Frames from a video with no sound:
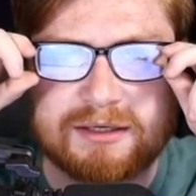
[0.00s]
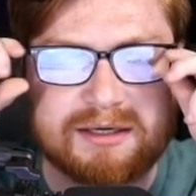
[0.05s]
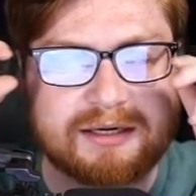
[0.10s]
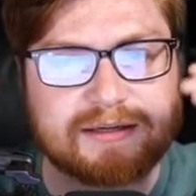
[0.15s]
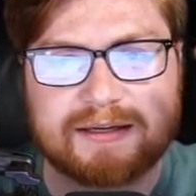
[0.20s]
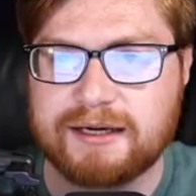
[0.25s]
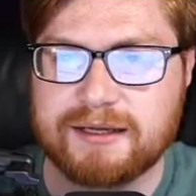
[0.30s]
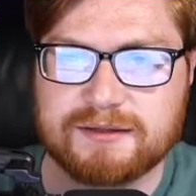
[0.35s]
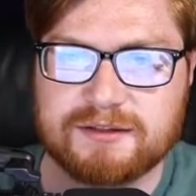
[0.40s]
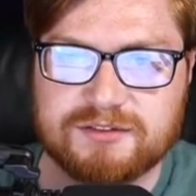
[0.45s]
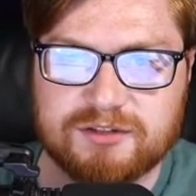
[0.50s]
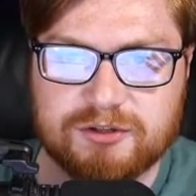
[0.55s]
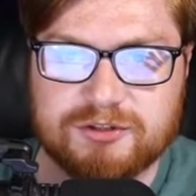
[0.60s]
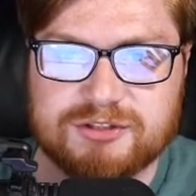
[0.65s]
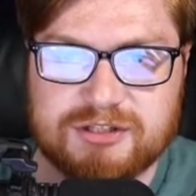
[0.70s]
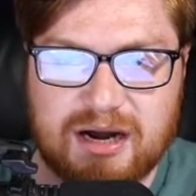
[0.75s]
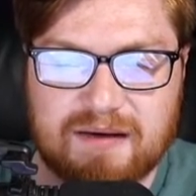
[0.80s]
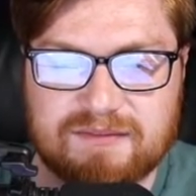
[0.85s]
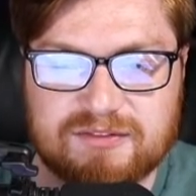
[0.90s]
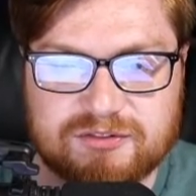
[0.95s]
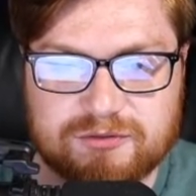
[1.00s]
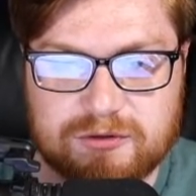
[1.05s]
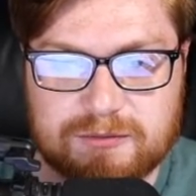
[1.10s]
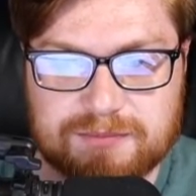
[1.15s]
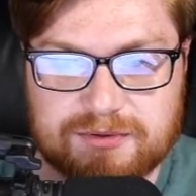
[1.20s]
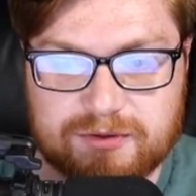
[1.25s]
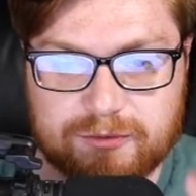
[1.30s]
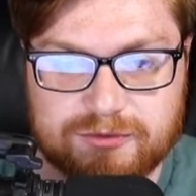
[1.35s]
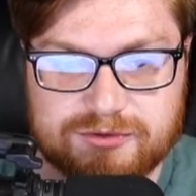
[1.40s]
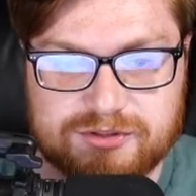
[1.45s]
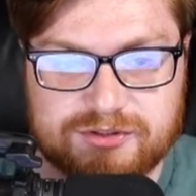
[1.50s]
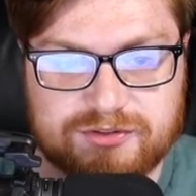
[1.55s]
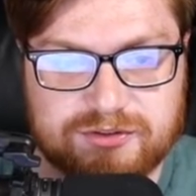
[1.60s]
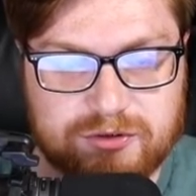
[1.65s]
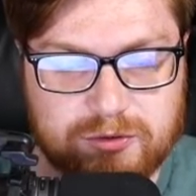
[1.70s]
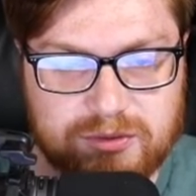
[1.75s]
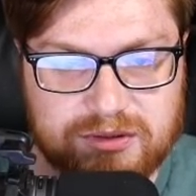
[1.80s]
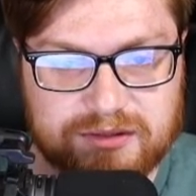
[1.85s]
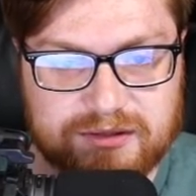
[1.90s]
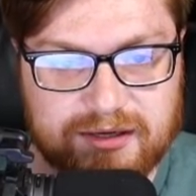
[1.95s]
Again, it's all JavaScript that it was just
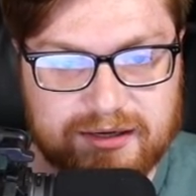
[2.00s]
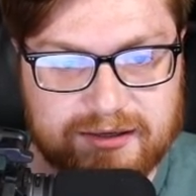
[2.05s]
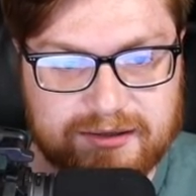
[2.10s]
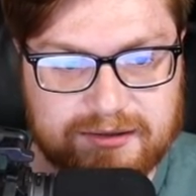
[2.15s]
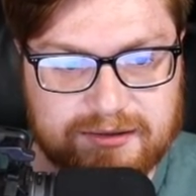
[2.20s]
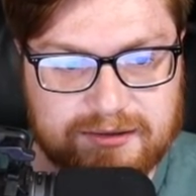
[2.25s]
doing that